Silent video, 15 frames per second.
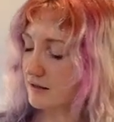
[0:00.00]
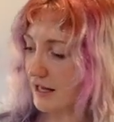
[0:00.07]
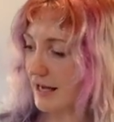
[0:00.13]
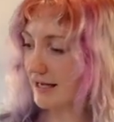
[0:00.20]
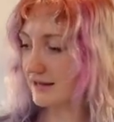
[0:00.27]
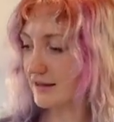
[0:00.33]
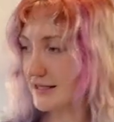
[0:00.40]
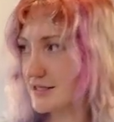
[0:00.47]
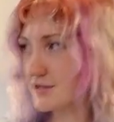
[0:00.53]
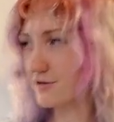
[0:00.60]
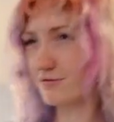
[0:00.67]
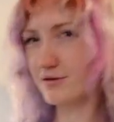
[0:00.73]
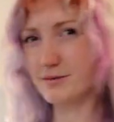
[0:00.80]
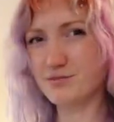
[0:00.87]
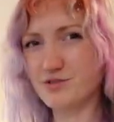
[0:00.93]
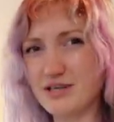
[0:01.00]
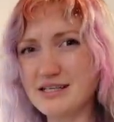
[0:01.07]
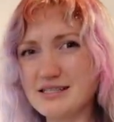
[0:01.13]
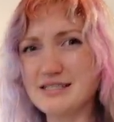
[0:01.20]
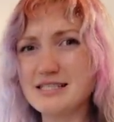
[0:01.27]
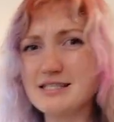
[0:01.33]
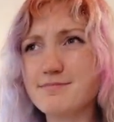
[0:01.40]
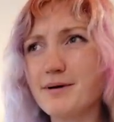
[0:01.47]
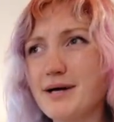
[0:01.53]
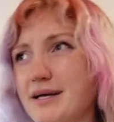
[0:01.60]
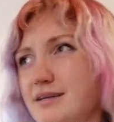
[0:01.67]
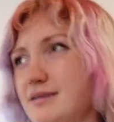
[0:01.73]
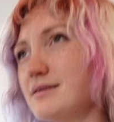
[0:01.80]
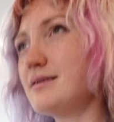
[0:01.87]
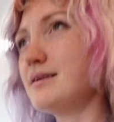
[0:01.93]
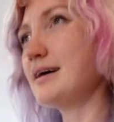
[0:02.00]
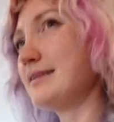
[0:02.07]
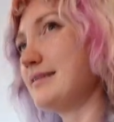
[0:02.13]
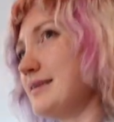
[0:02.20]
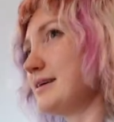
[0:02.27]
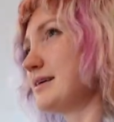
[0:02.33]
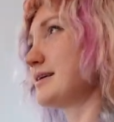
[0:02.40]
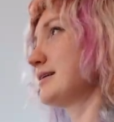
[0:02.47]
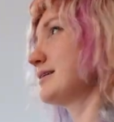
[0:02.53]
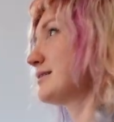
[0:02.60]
like these sort of ribbed dresses, but I think